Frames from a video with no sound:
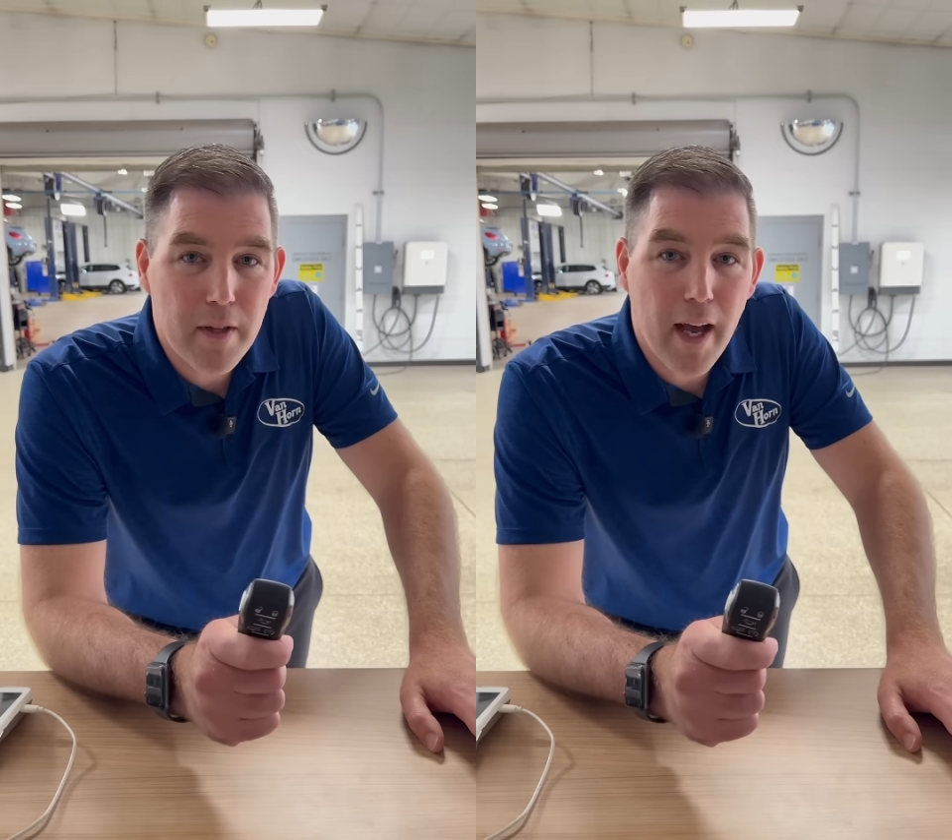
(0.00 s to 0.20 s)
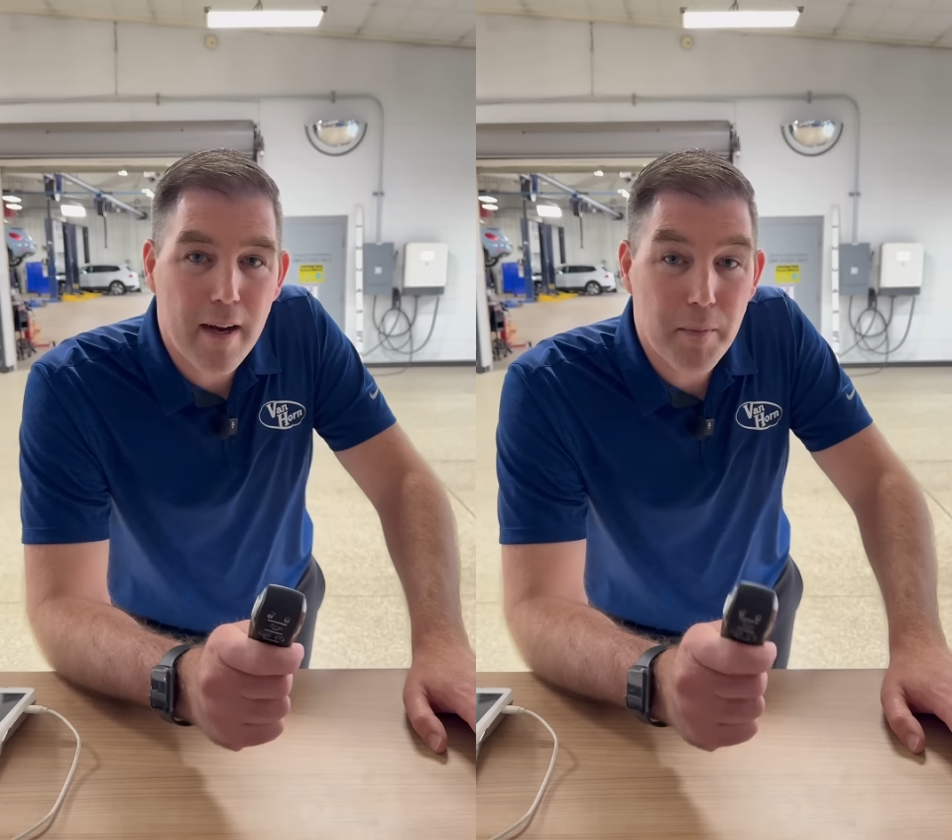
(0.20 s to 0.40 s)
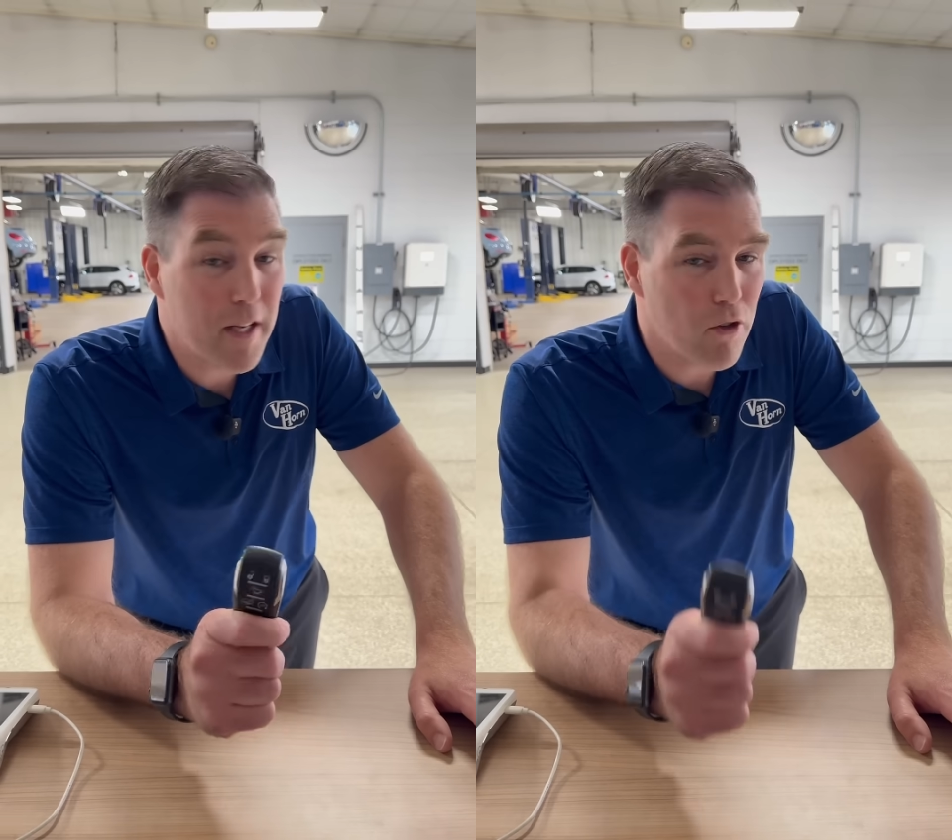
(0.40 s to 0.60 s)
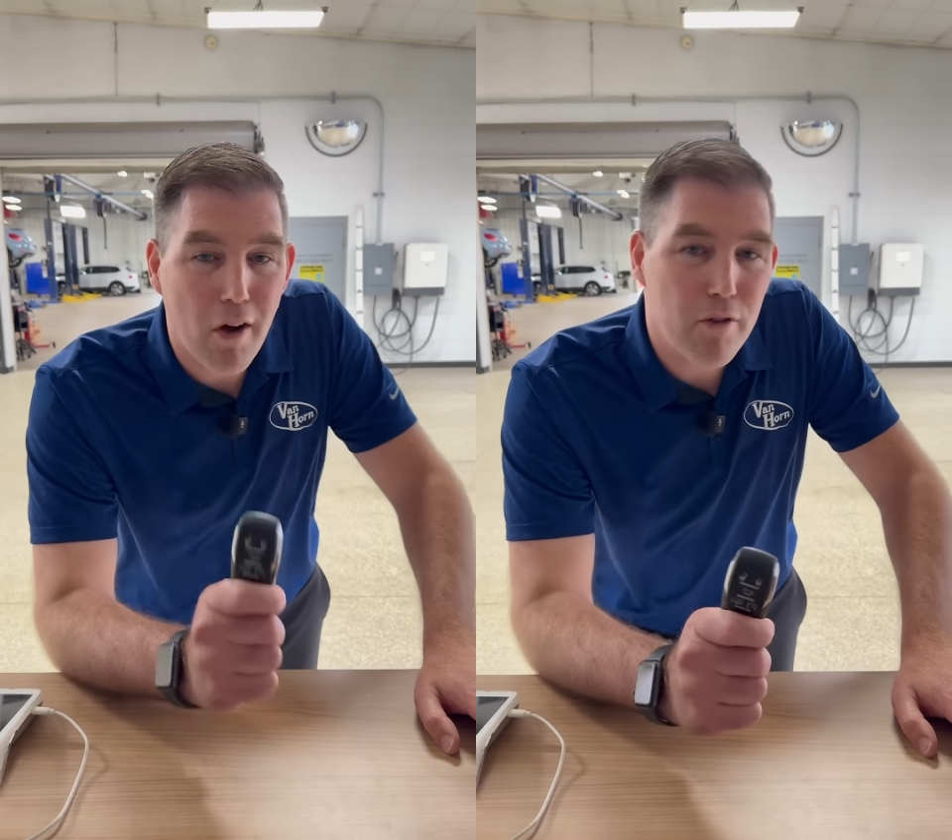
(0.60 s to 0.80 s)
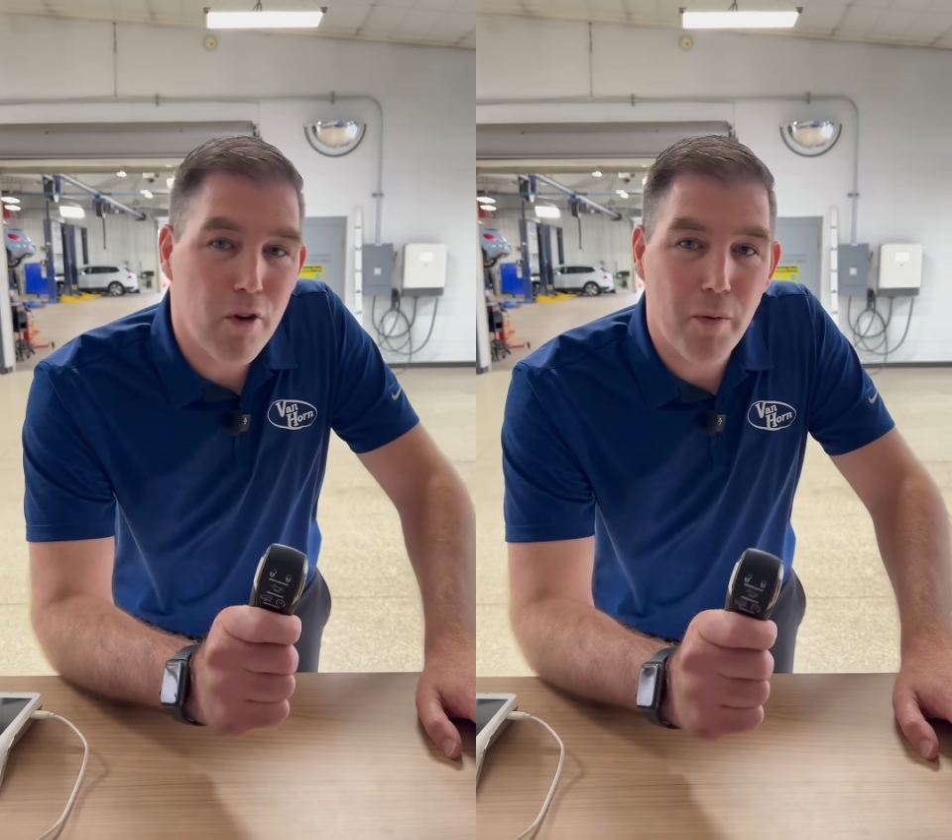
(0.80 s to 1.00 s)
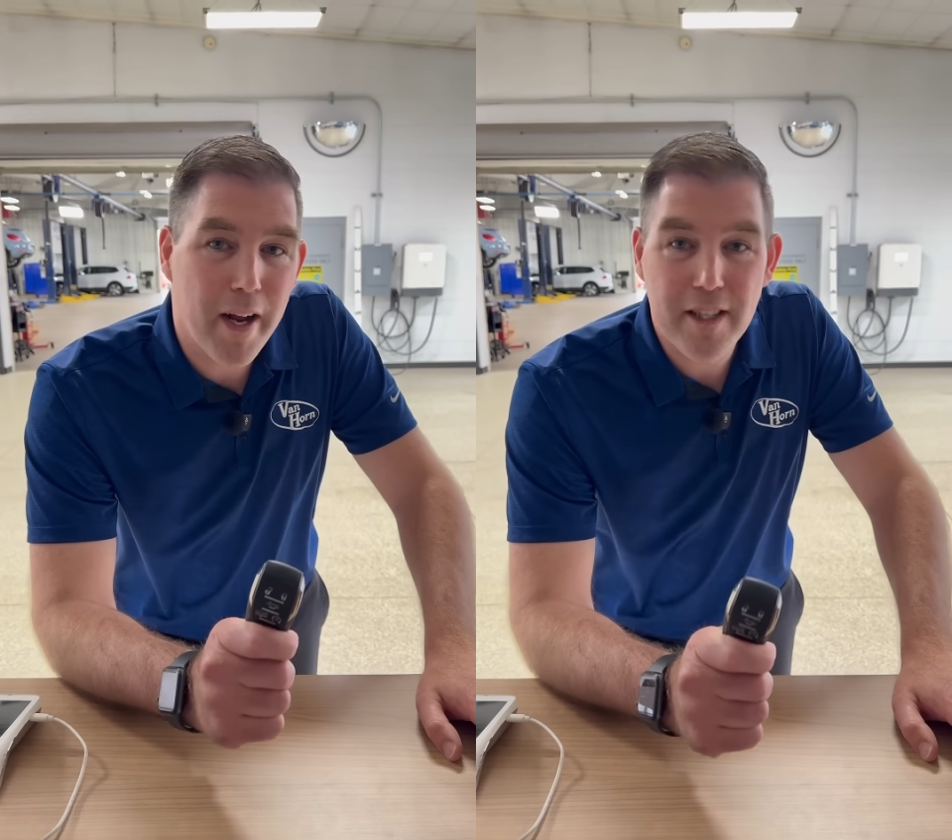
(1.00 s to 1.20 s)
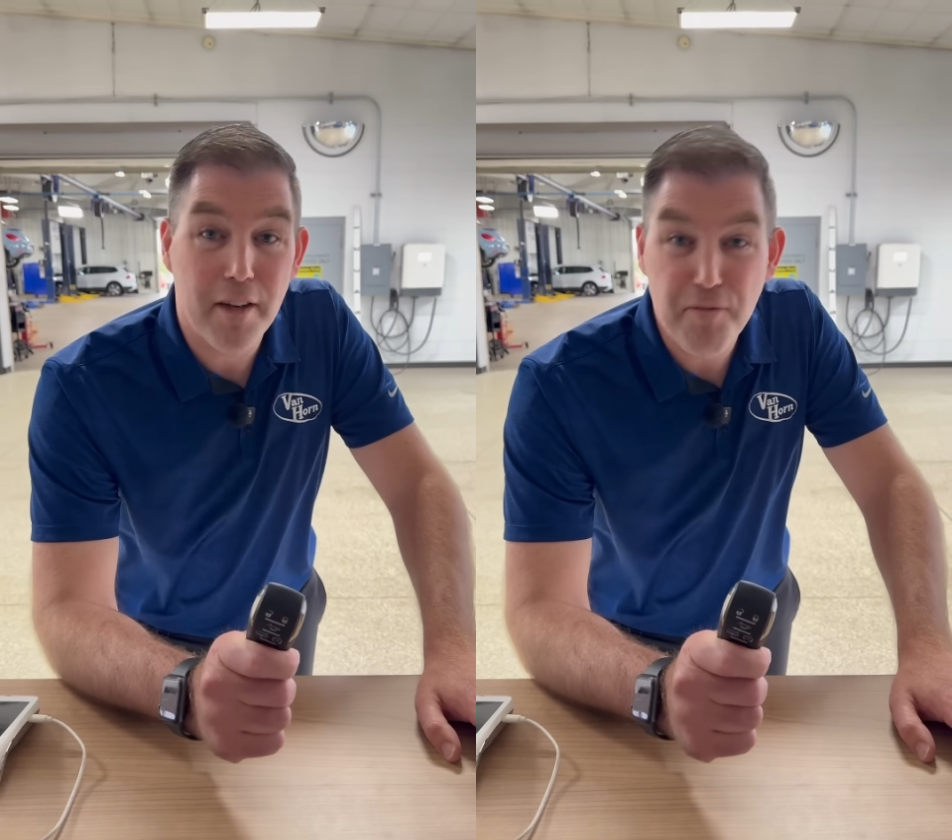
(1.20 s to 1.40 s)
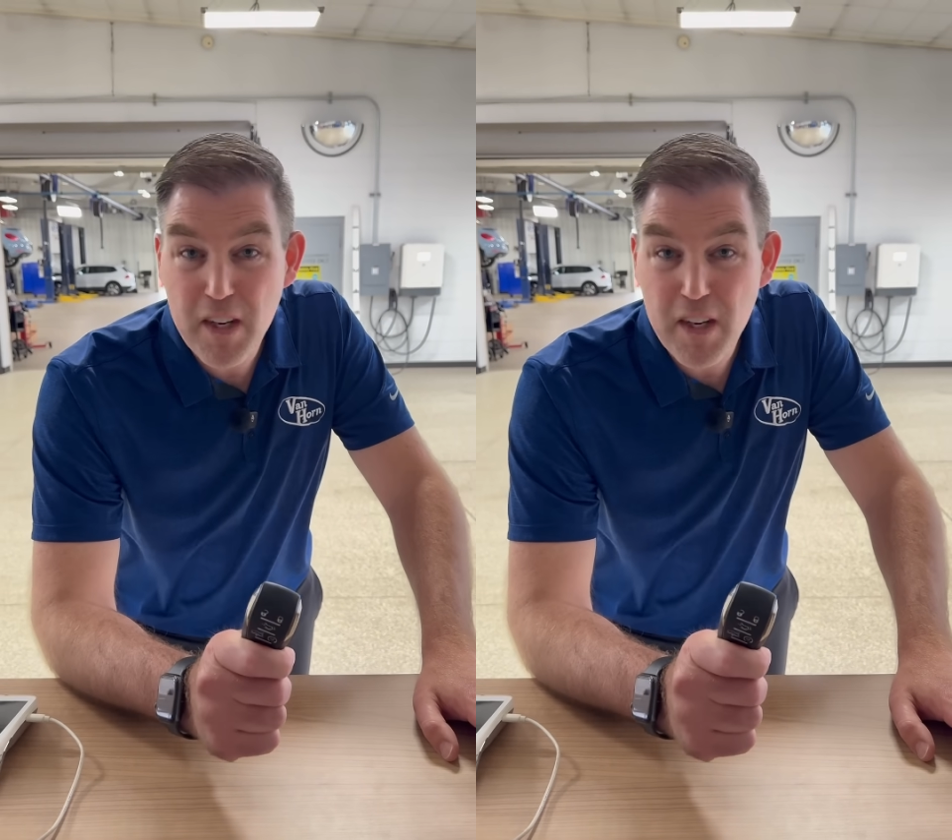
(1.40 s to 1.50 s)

that because AutoZone won't actually